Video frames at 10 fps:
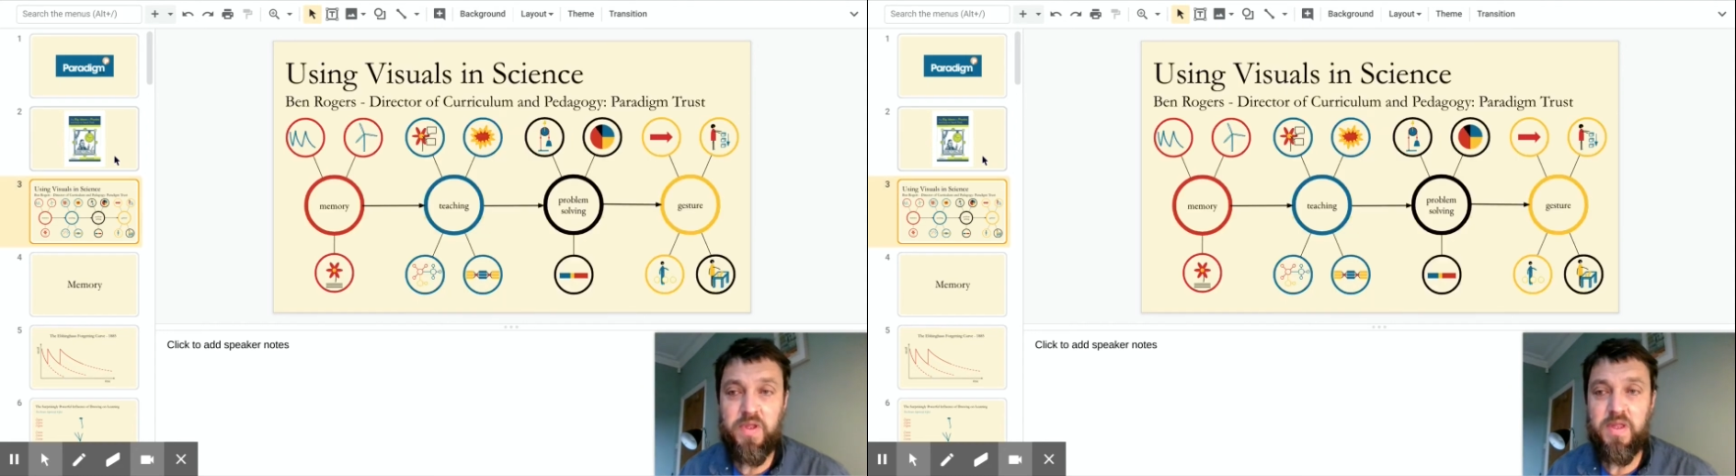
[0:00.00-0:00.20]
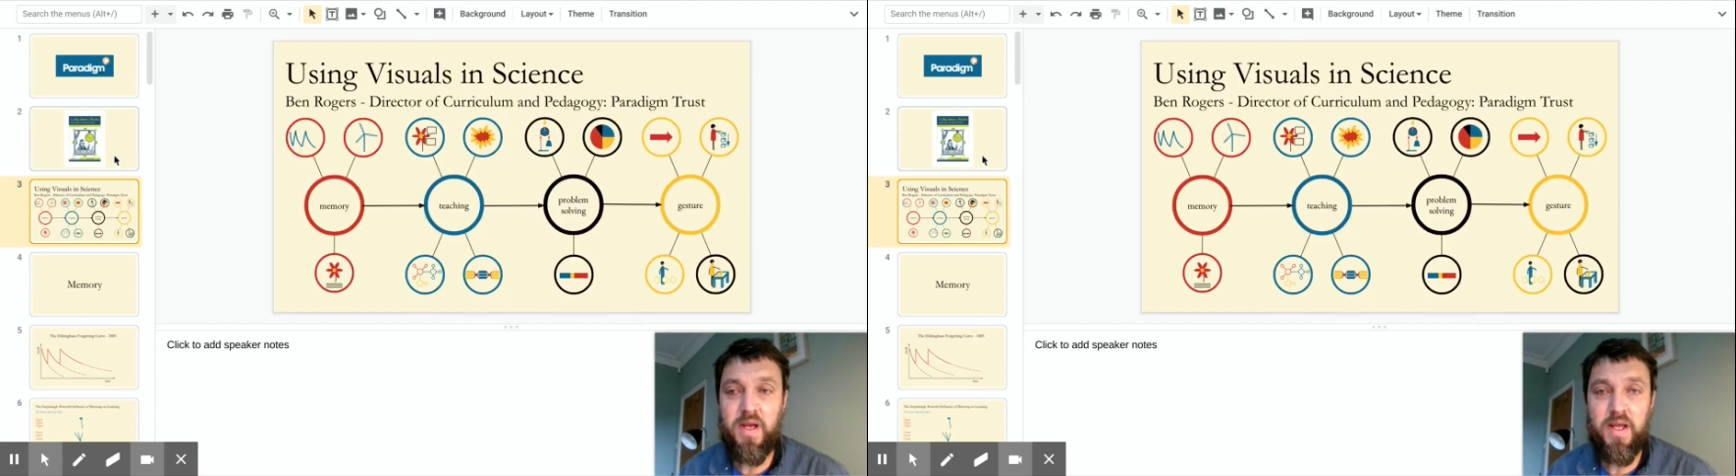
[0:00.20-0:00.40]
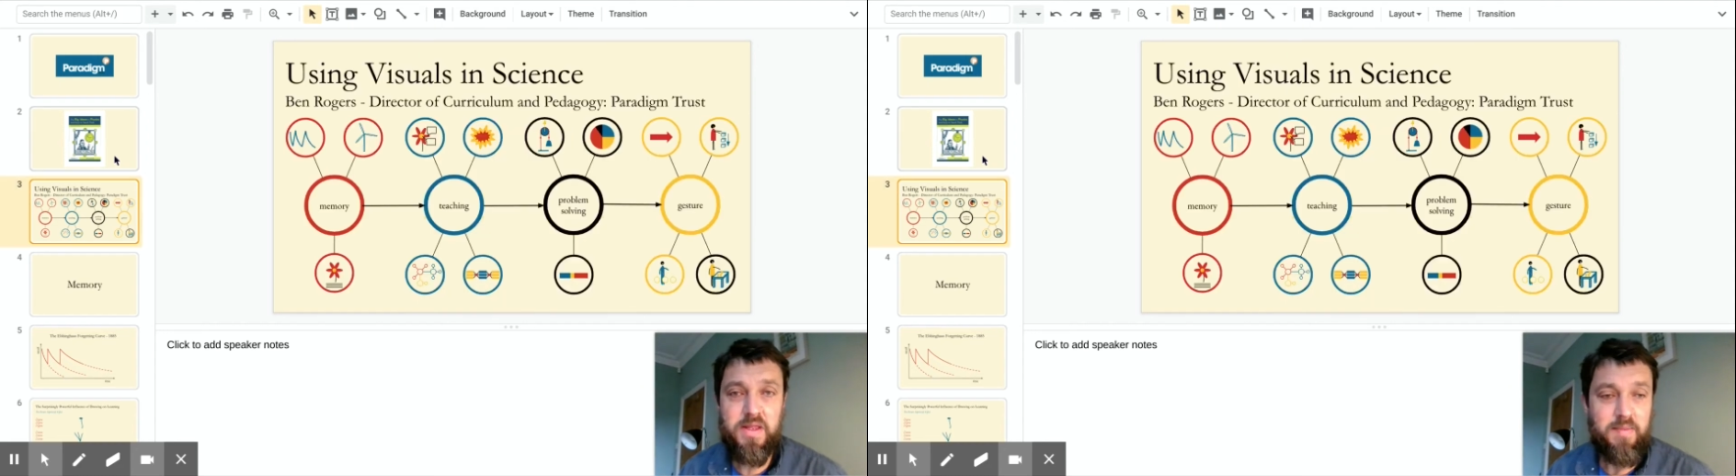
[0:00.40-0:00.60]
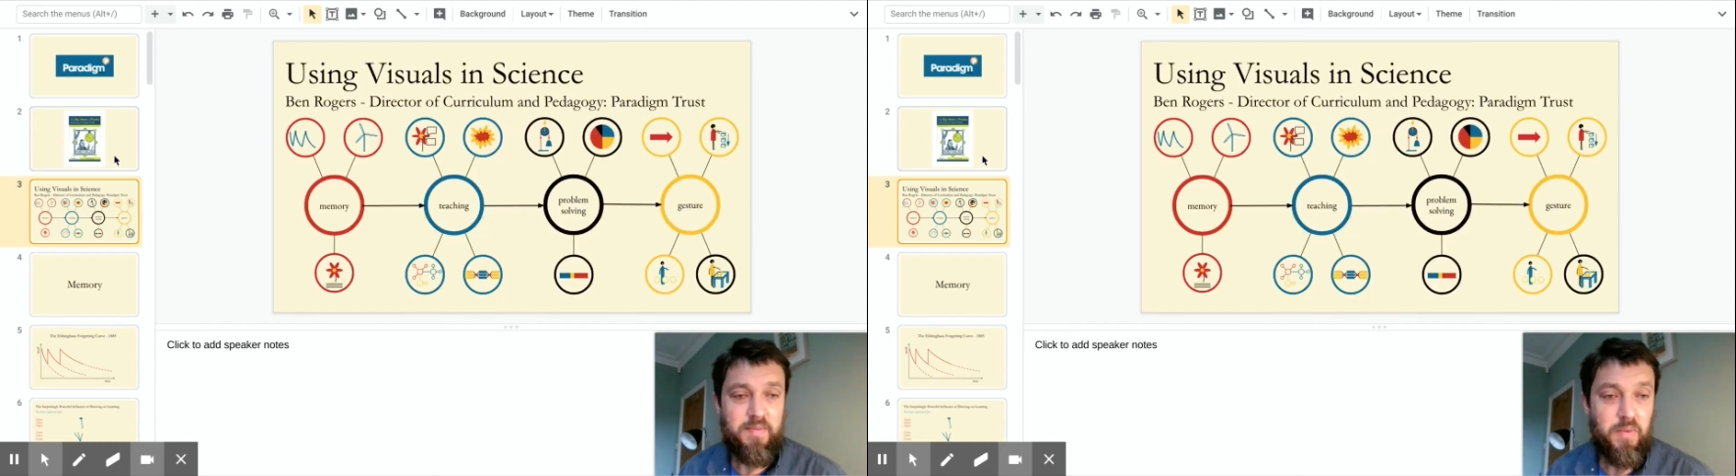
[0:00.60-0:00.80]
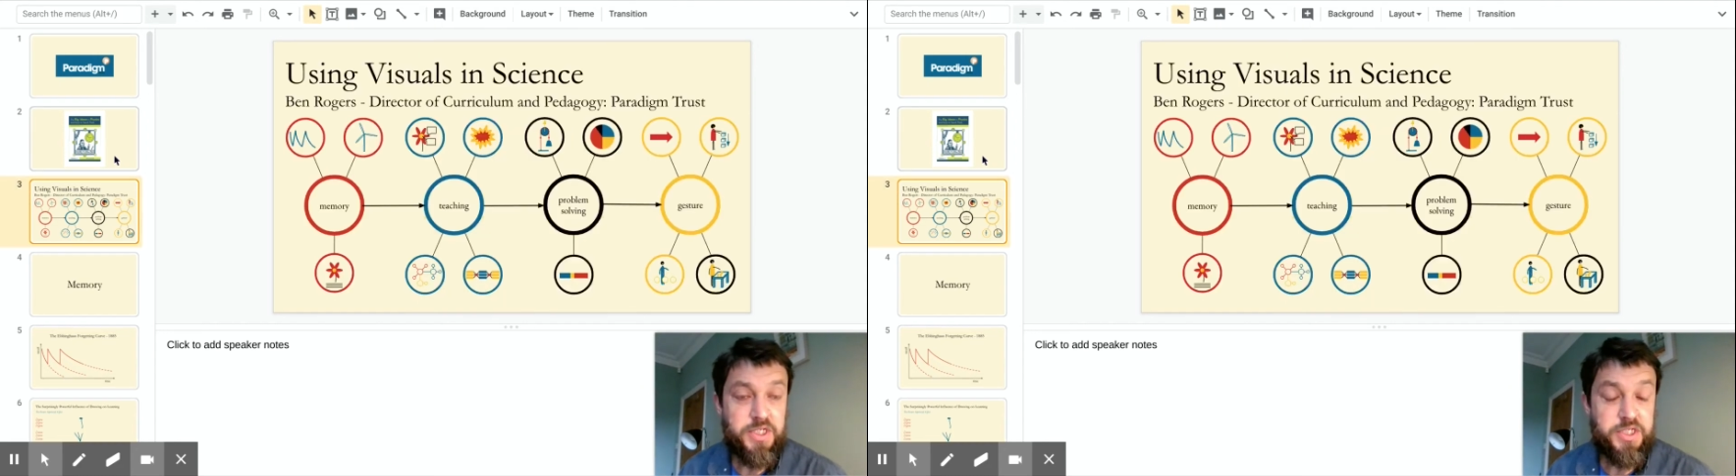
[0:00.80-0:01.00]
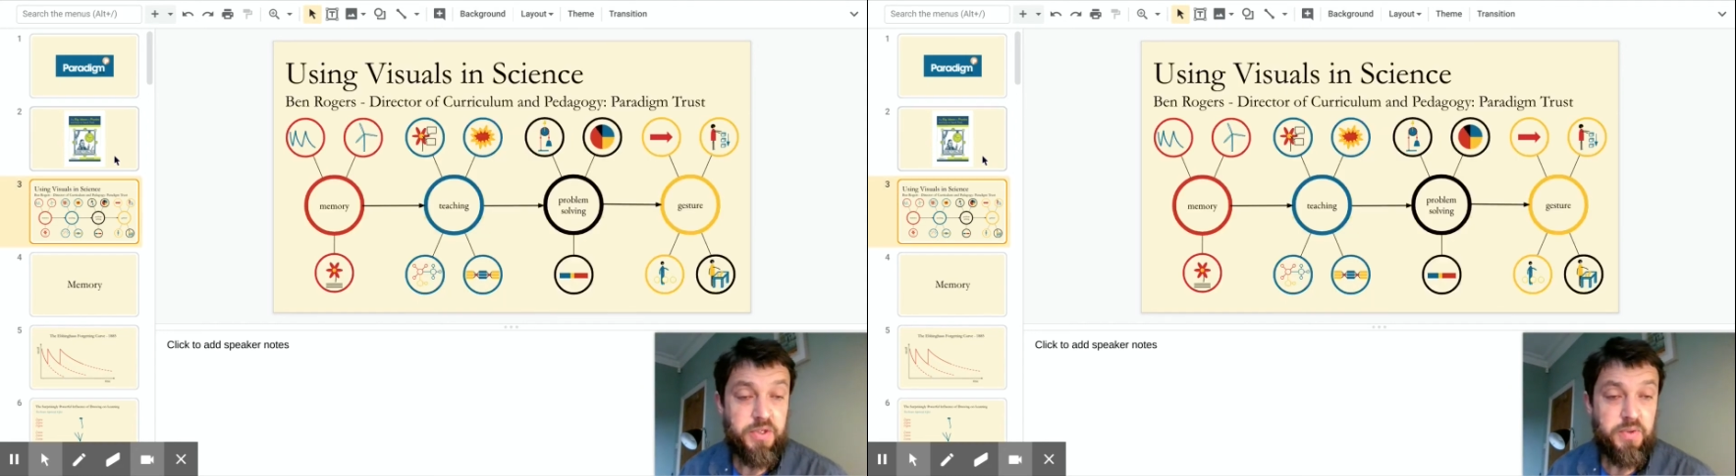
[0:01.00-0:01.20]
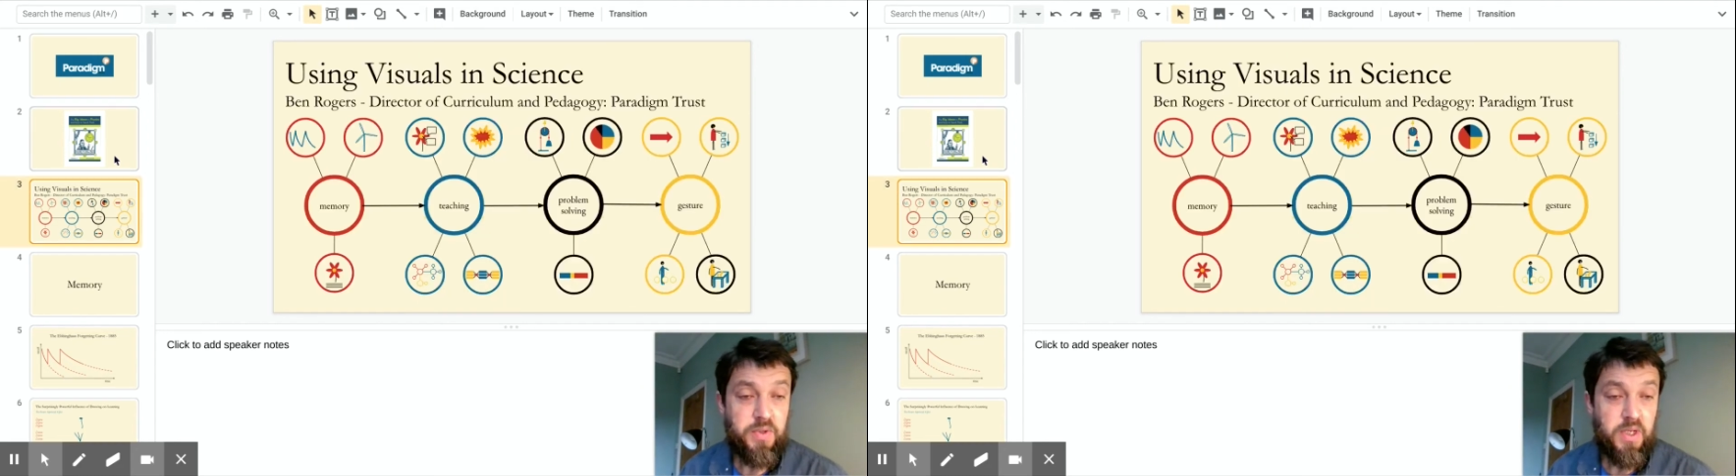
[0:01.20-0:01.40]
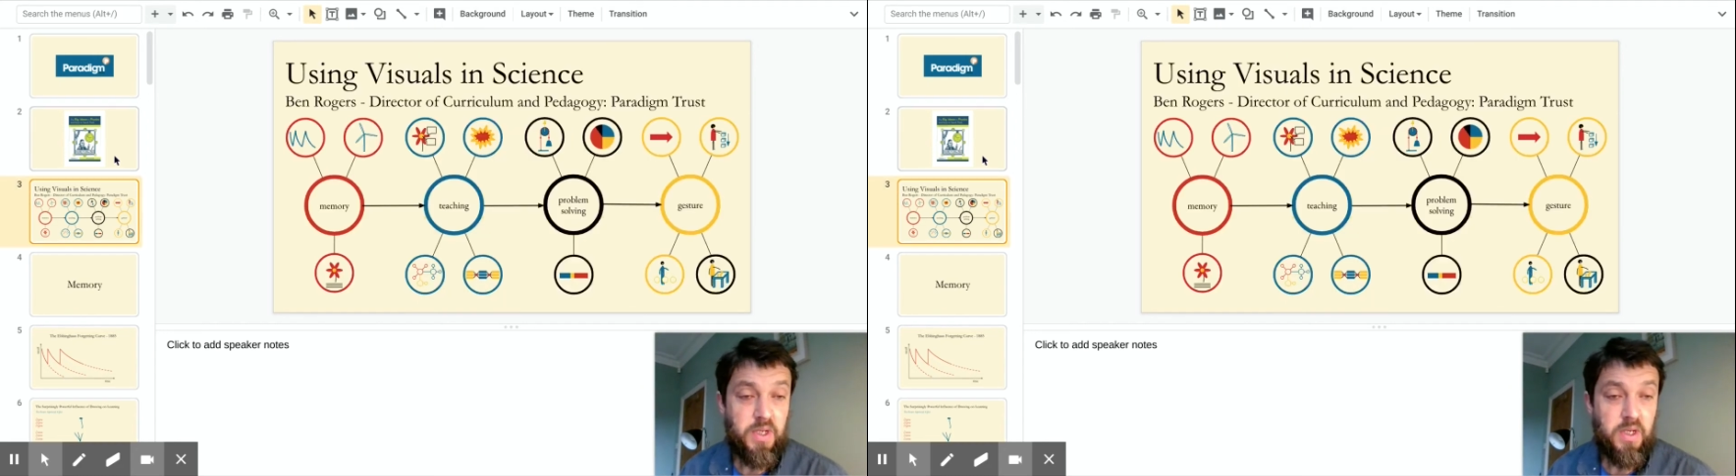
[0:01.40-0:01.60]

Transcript: in science, something we do